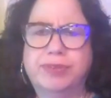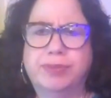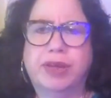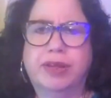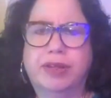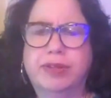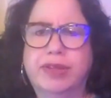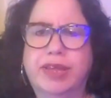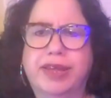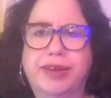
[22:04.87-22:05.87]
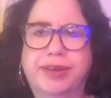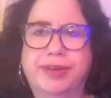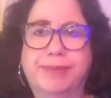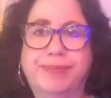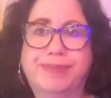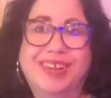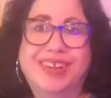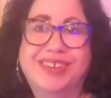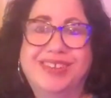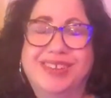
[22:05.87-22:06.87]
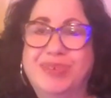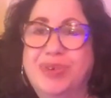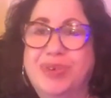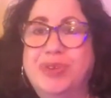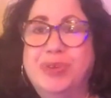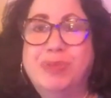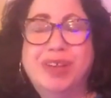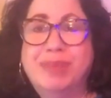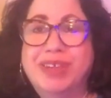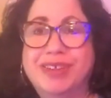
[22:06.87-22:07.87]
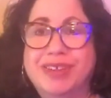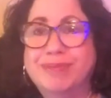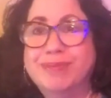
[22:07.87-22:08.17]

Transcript: well. And you just never know who you might meet.